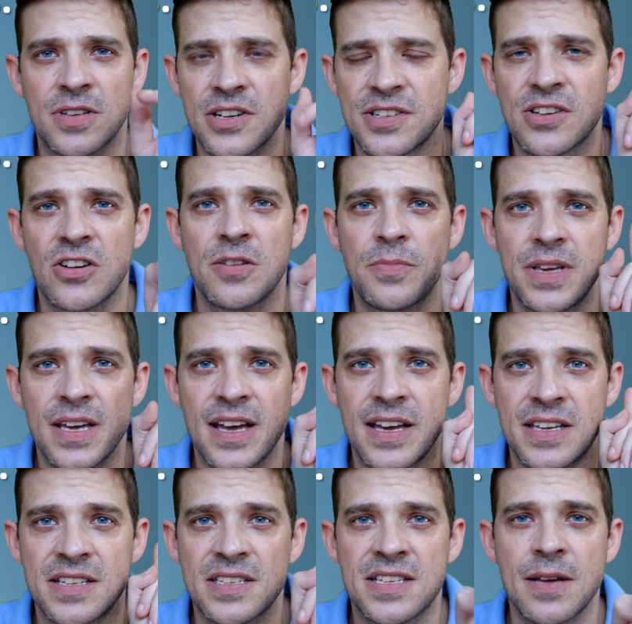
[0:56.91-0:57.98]
There's gonna be
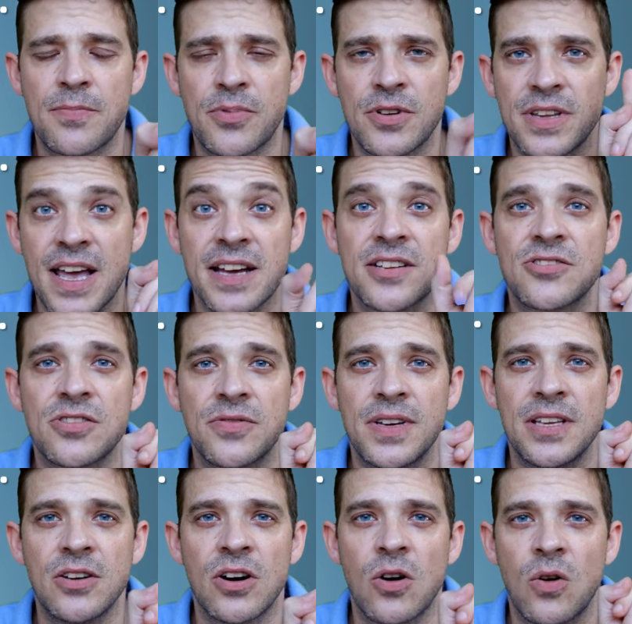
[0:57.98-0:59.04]
a separate extra
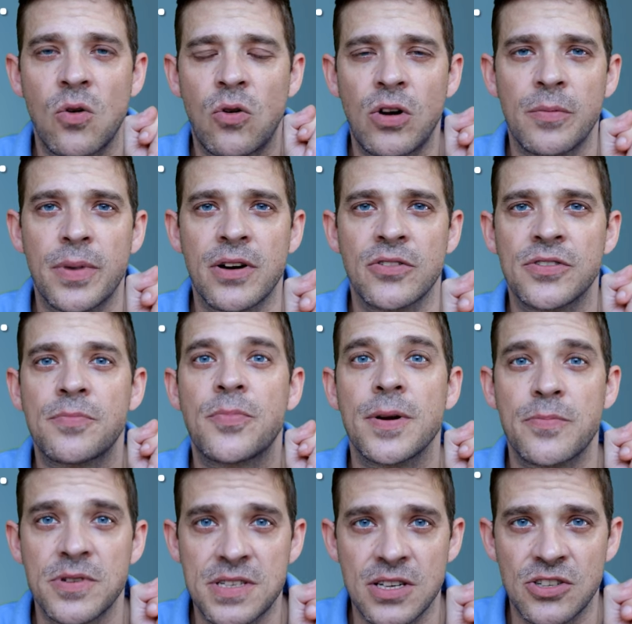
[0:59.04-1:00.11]
video all about
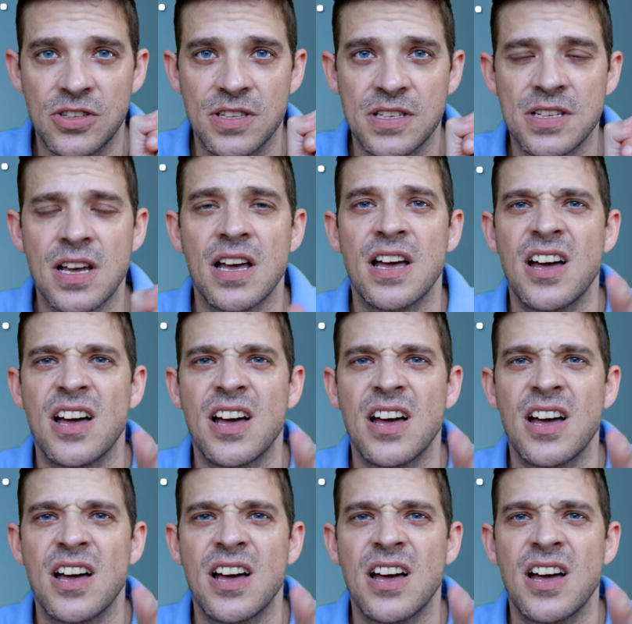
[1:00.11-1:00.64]
prepositions.